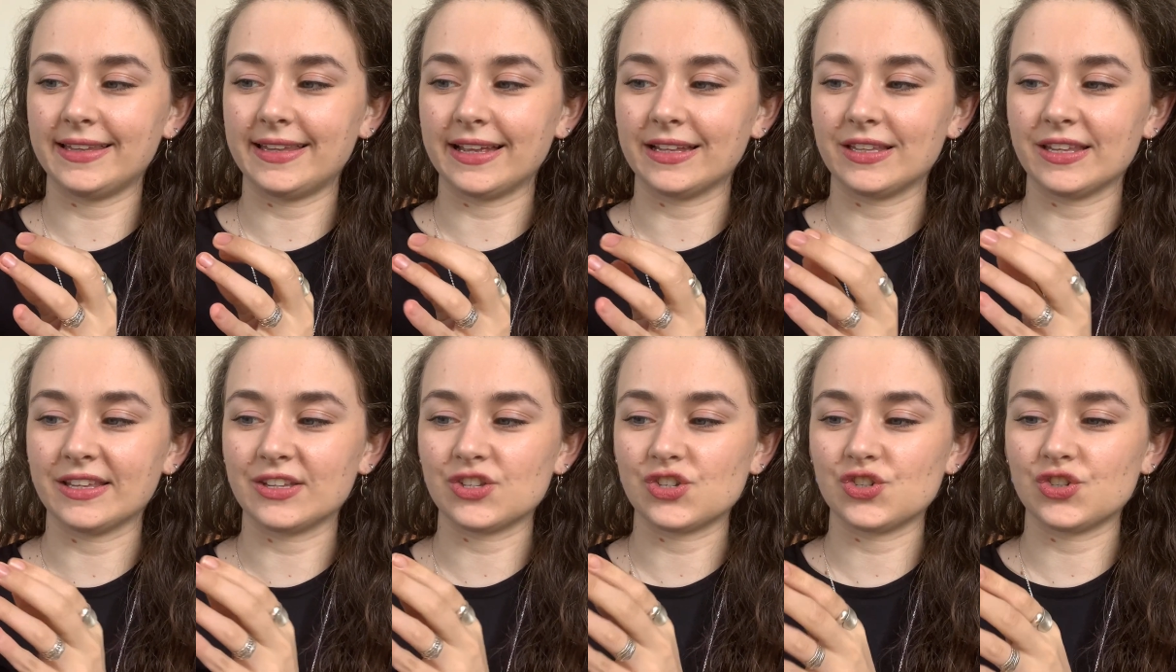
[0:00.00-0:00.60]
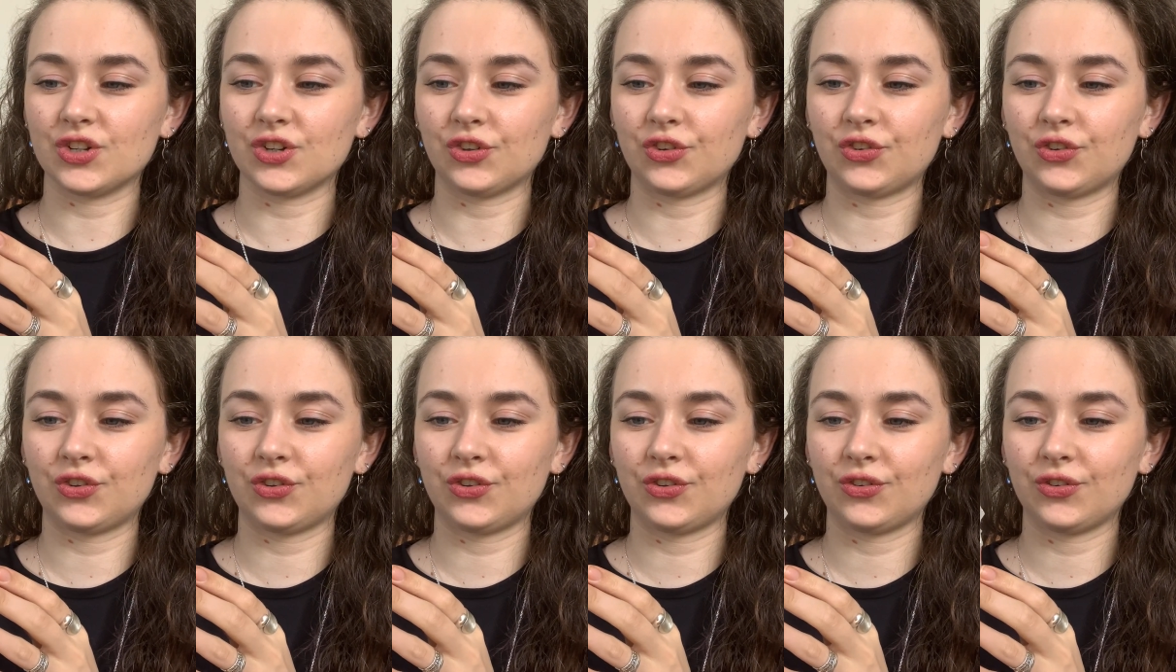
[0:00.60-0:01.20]
That is
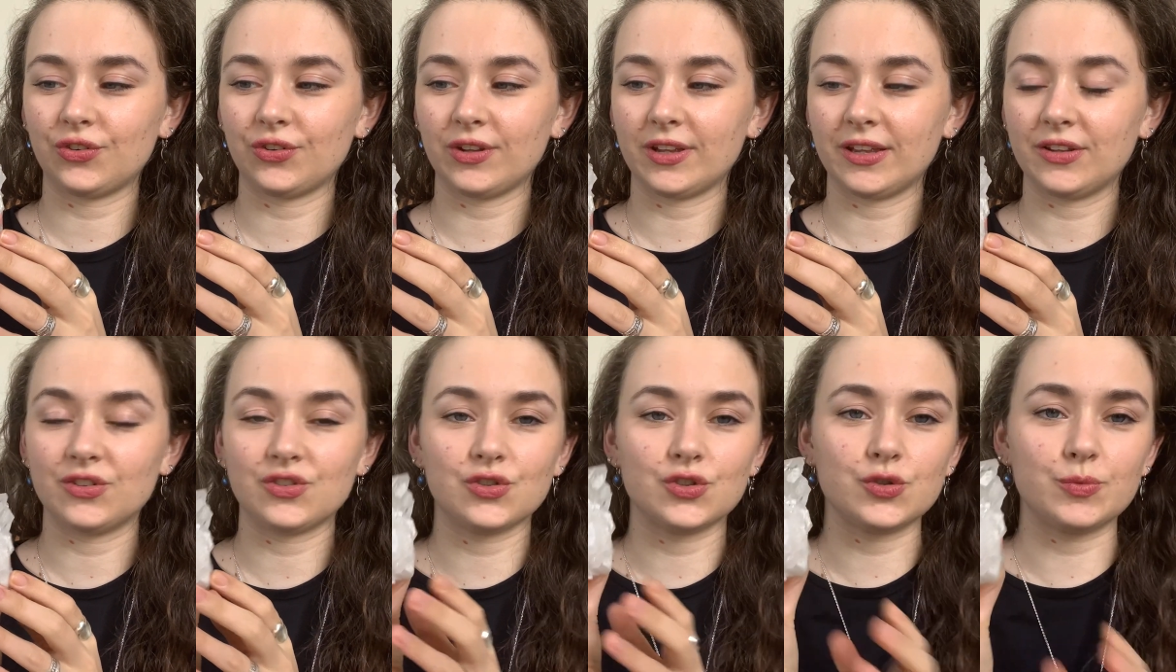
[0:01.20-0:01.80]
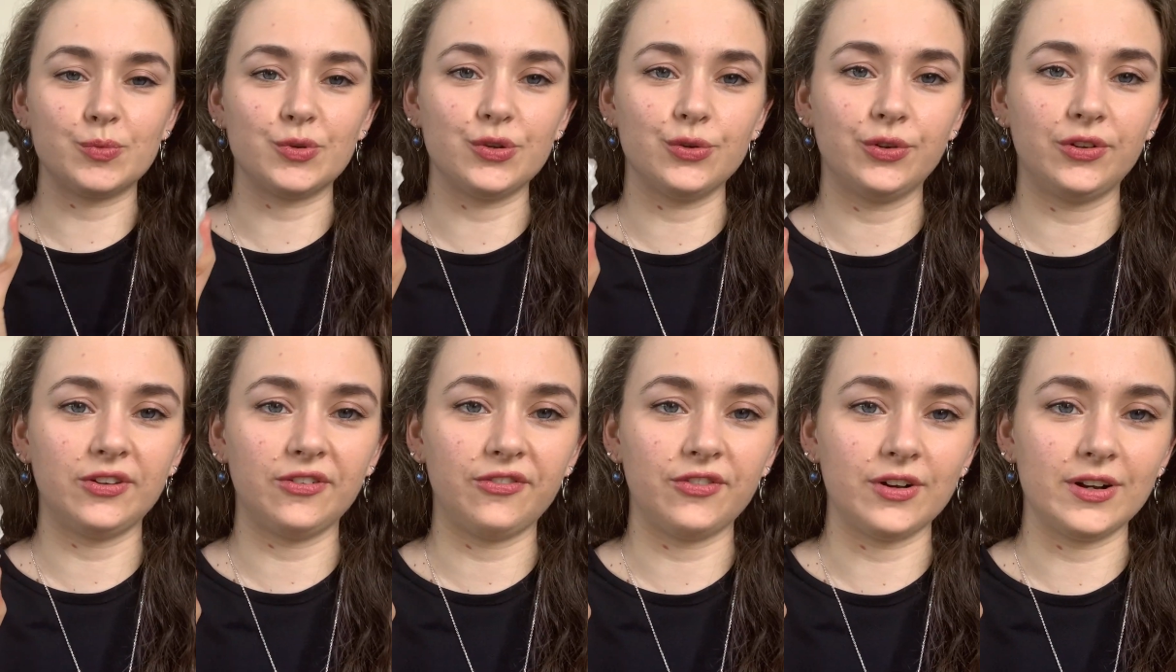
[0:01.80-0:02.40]
just, it's just
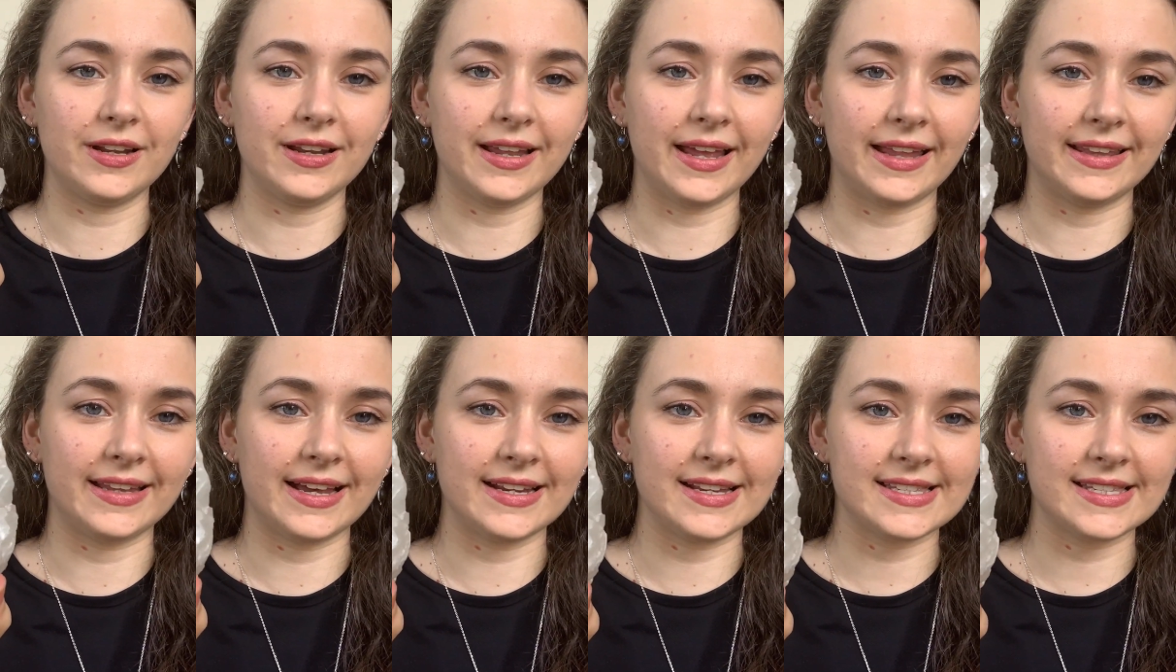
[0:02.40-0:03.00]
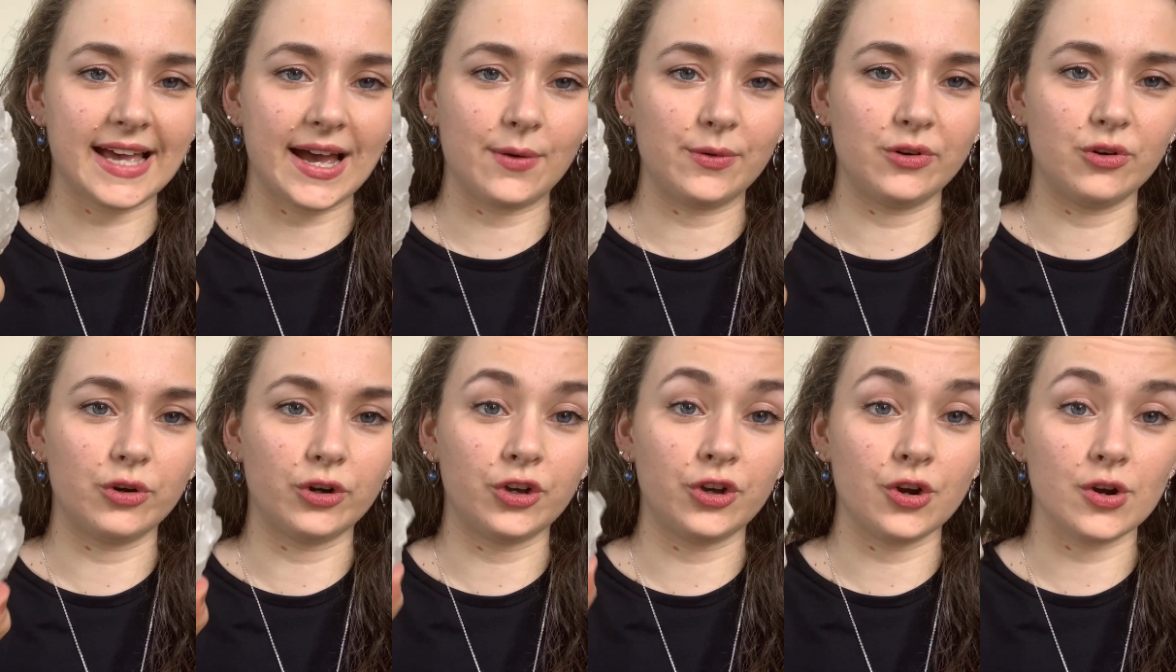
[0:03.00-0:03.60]
beautiful, and that is how it
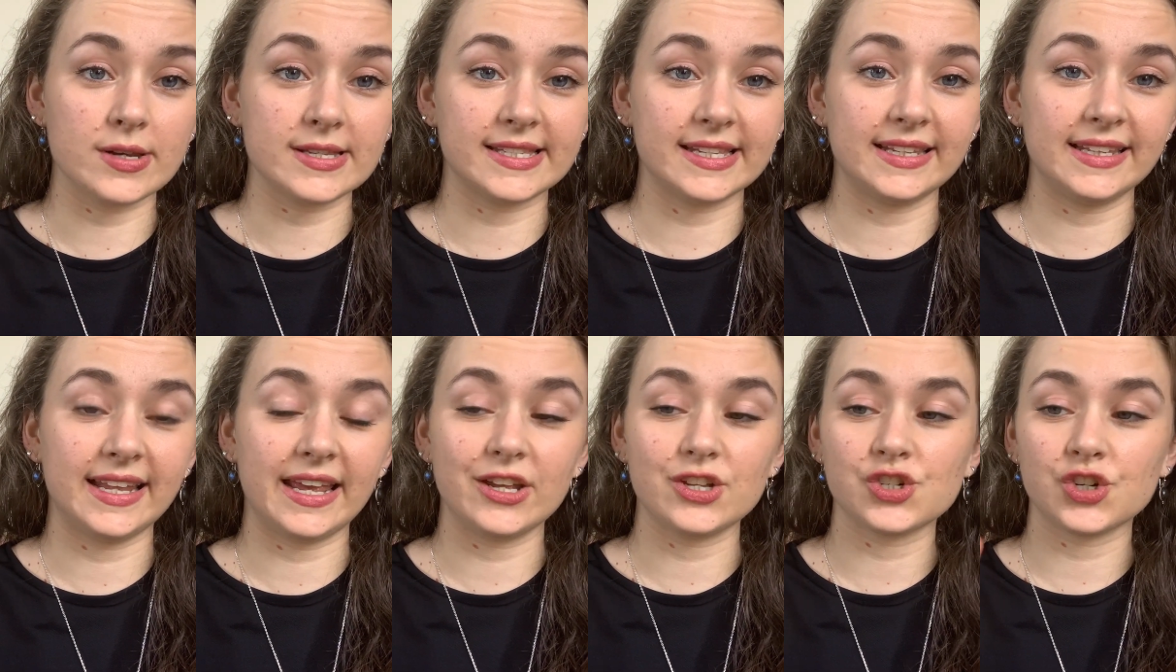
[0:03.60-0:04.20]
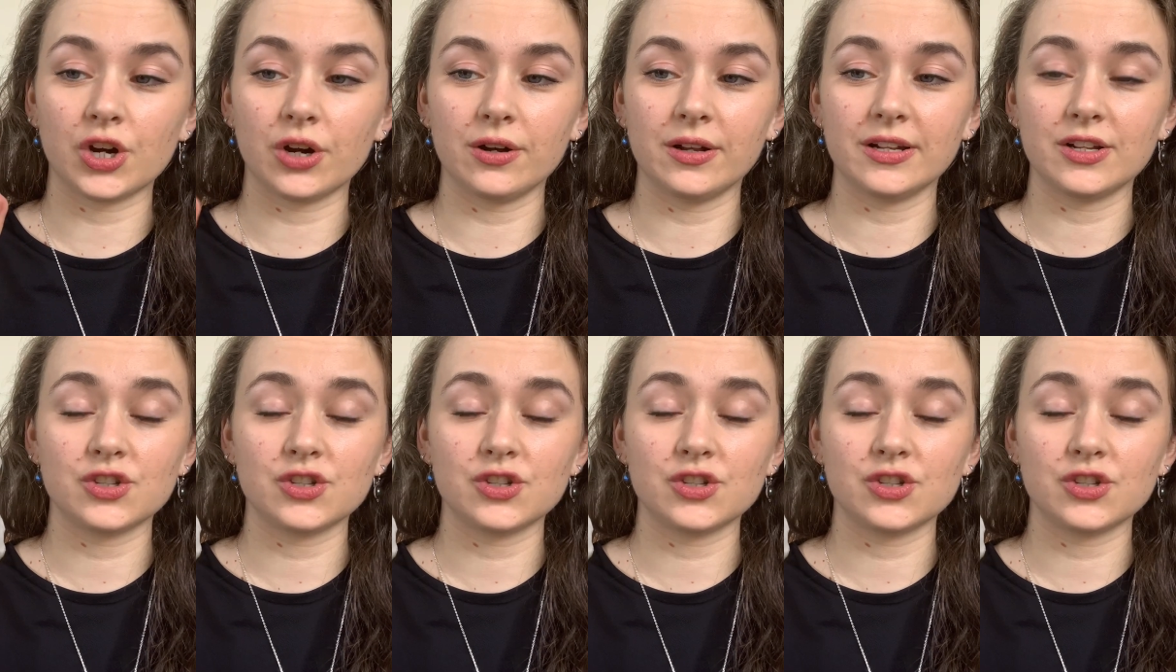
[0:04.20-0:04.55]
occurs in nature.